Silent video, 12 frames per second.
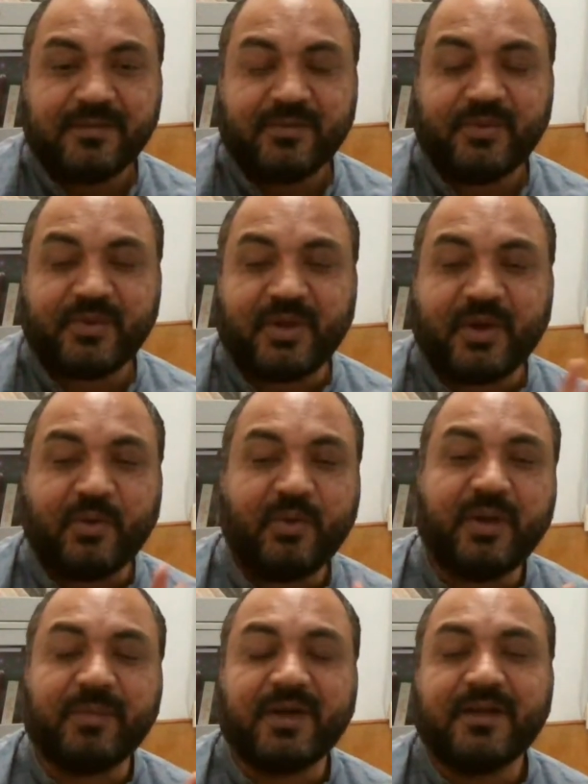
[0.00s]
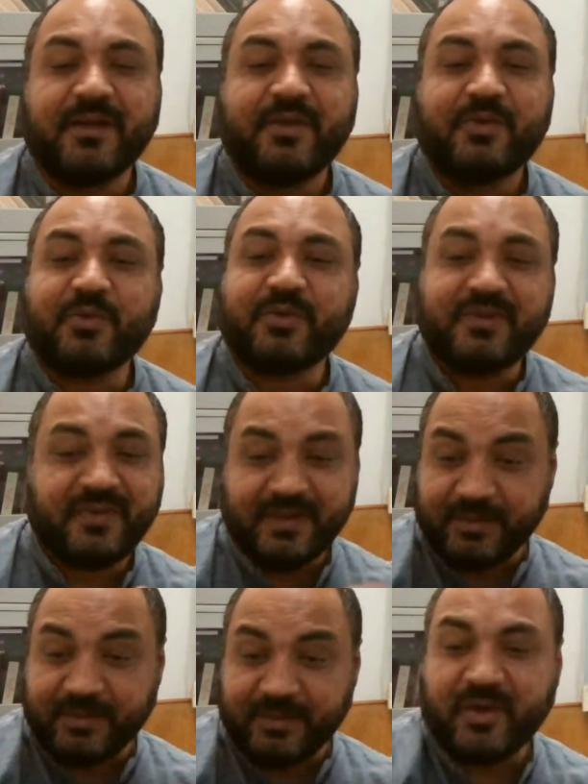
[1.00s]
Okay, ulama. So see, the
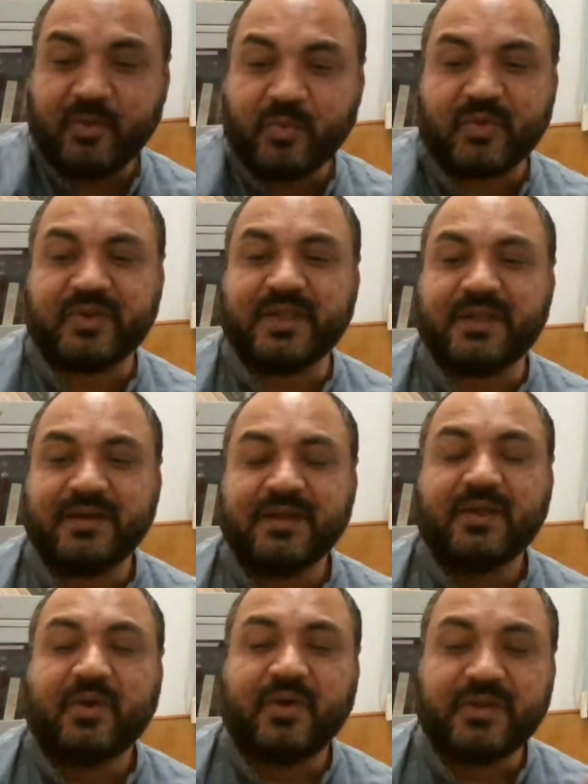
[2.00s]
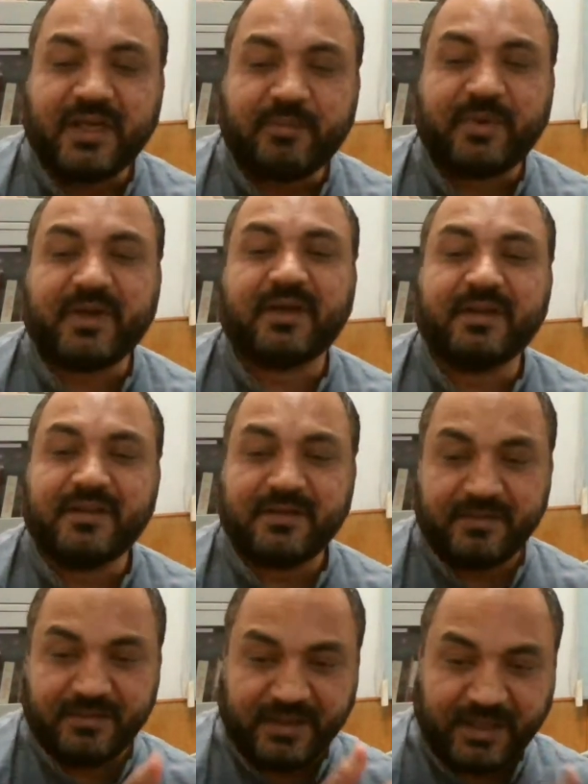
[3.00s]
pattern was there. On that pattern,
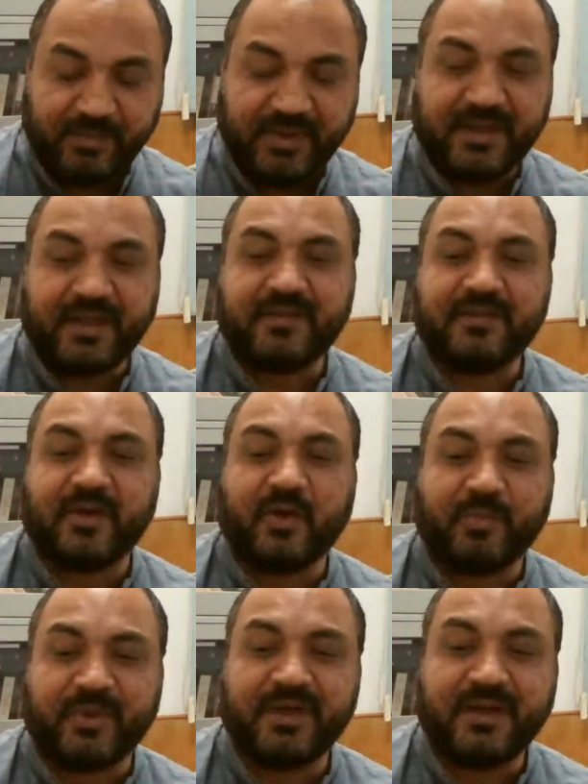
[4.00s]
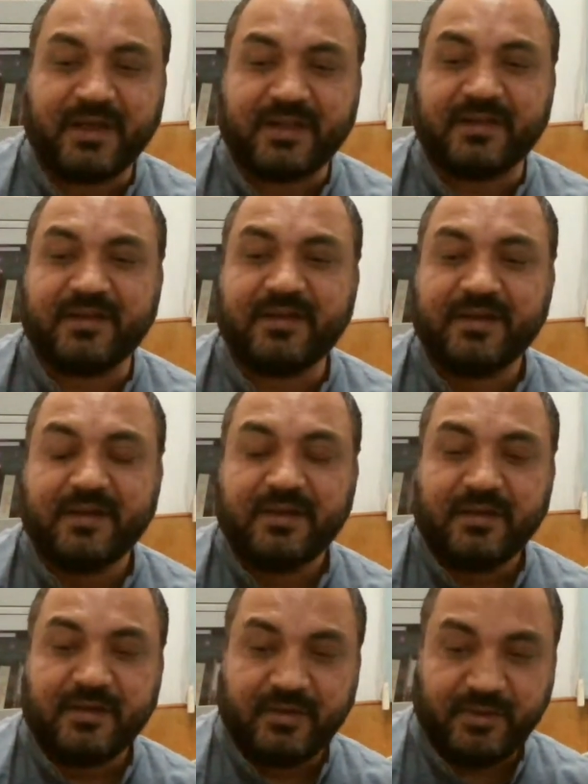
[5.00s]
Arabic has adopted another,
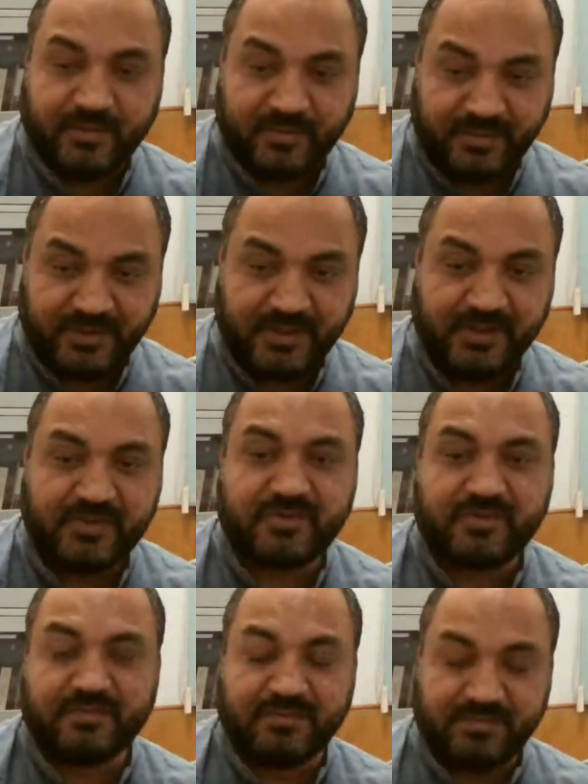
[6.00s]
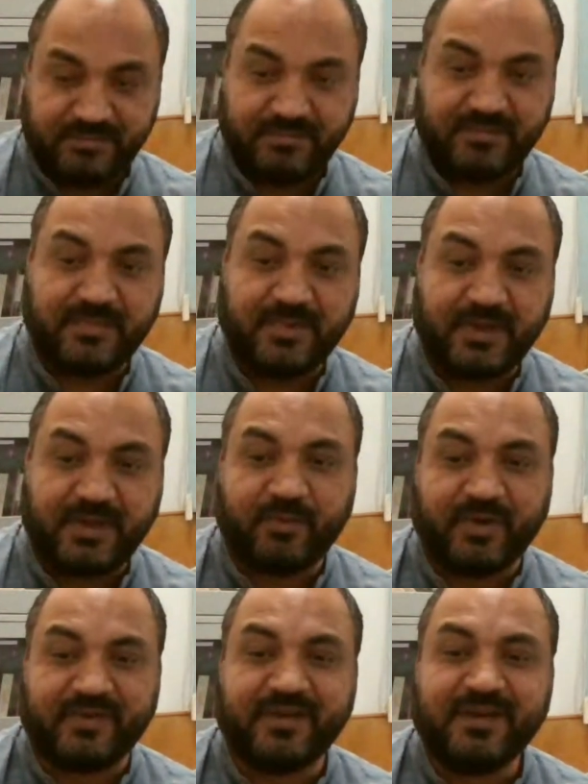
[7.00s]
English
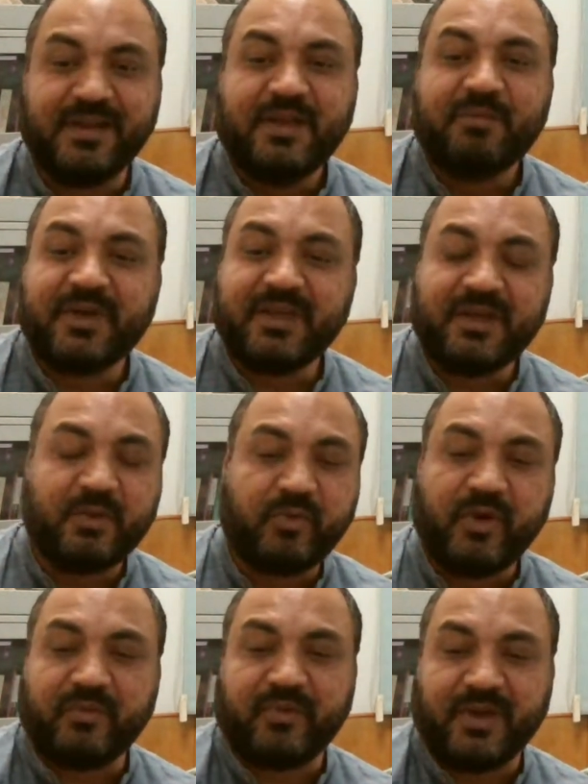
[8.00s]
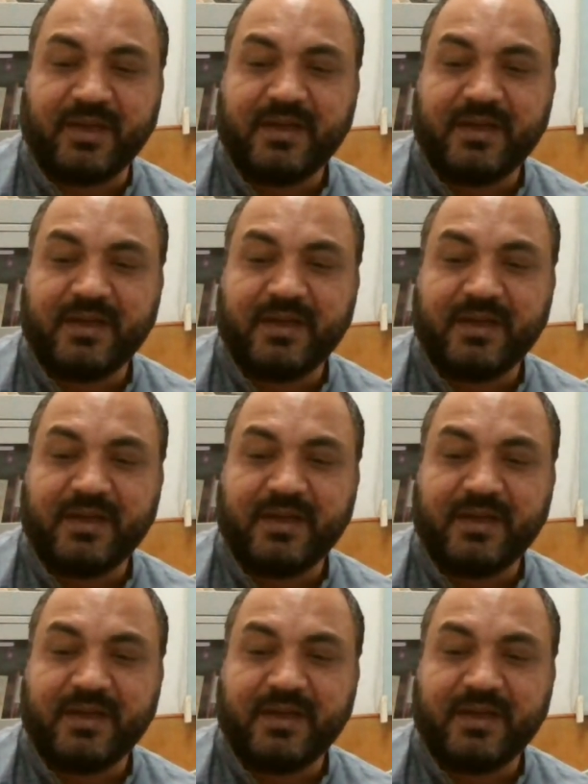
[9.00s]
version, but in different way.